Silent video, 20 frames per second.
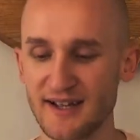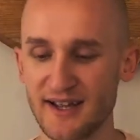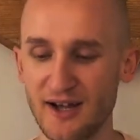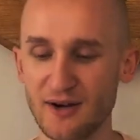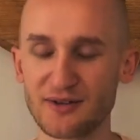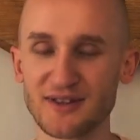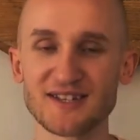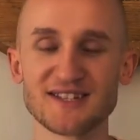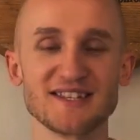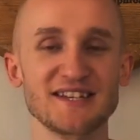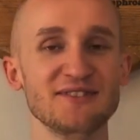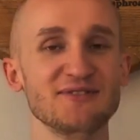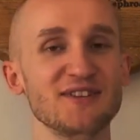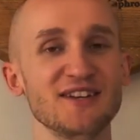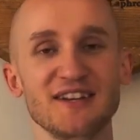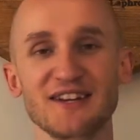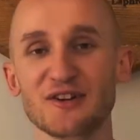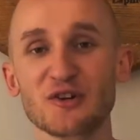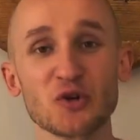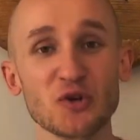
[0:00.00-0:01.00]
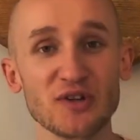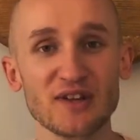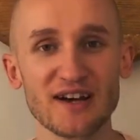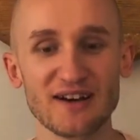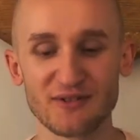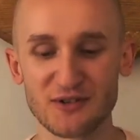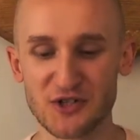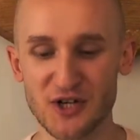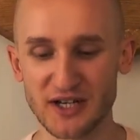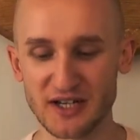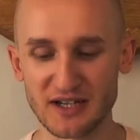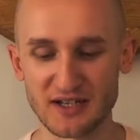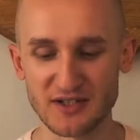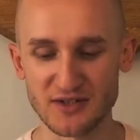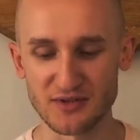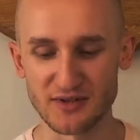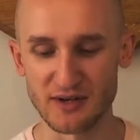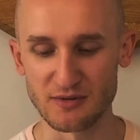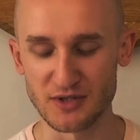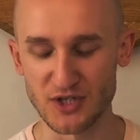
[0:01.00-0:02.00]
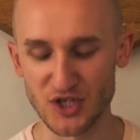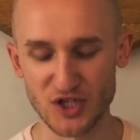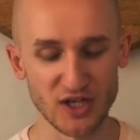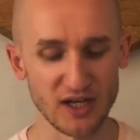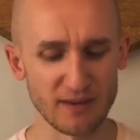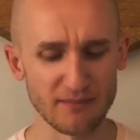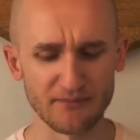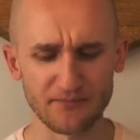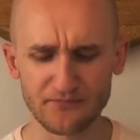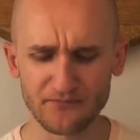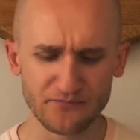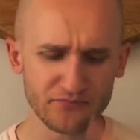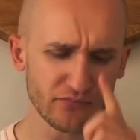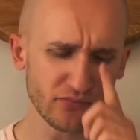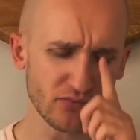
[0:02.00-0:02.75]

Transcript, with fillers: health and safety, he couldn't have a drink, so that was a shame.